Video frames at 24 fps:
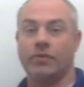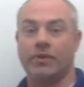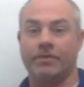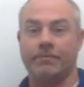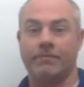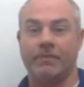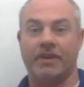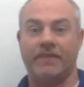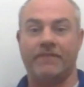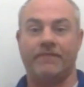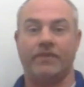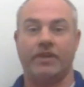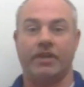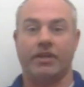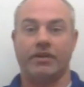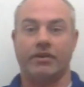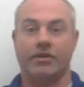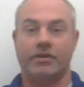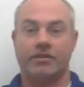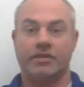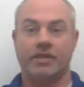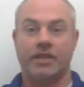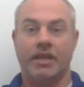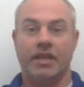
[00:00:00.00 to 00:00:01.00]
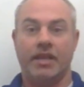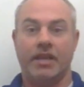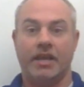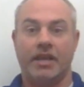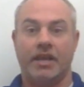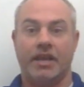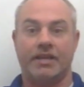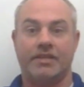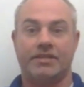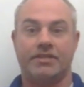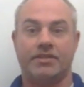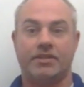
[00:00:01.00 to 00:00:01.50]
with my fingers and
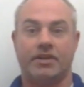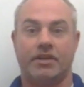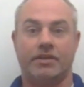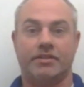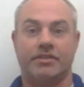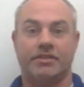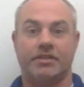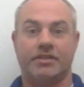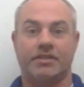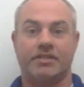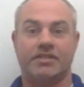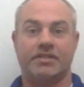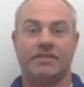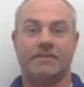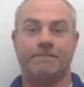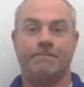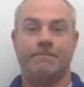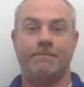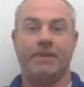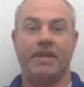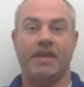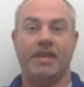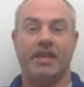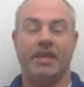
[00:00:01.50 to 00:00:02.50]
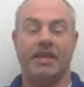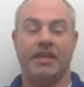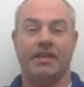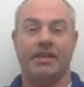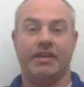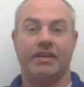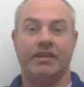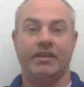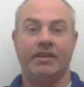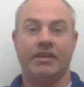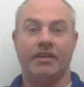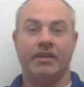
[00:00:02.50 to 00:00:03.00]
I start to
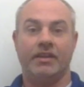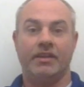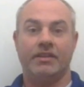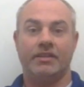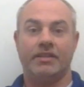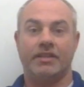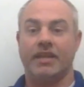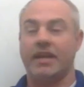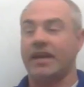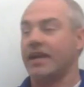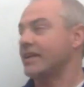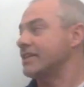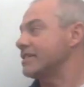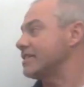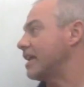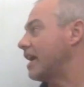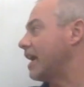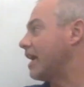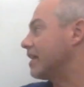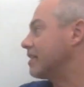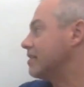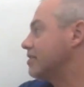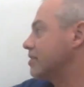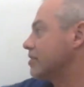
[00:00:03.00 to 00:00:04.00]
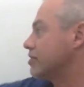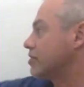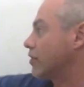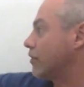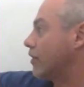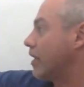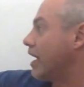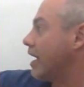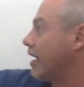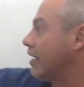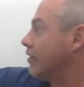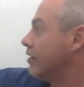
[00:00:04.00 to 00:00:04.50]
spin the x-axis
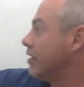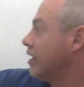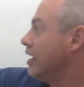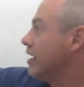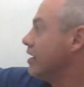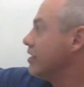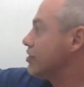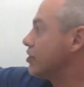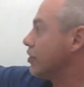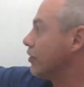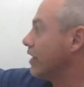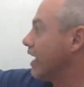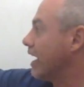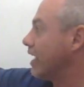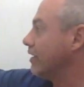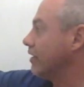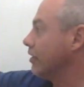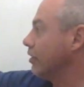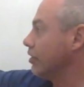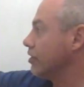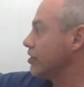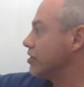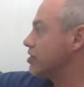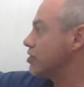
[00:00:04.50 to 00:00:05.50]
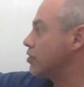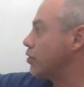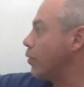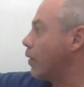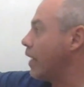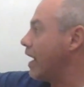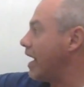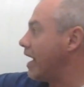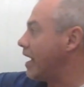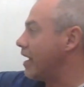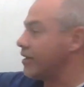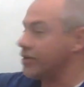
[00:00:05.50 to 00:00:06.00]
around. So that little
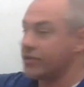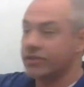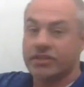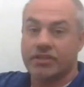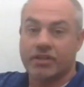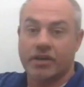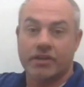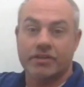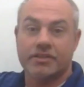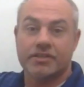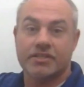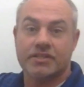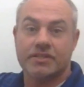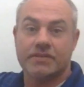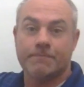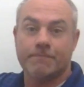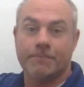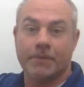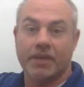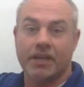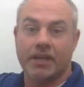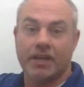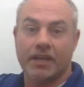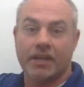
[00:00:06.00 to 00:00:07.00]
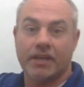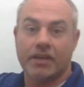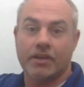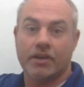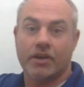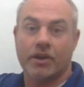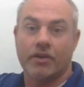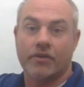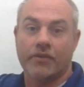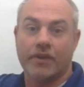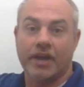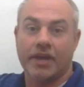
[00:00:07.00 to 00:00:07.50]
square starts spinning
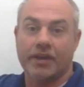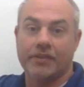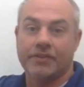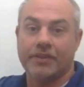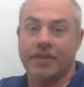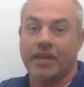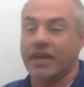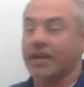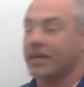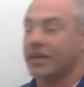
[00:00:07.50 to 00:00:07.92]
around the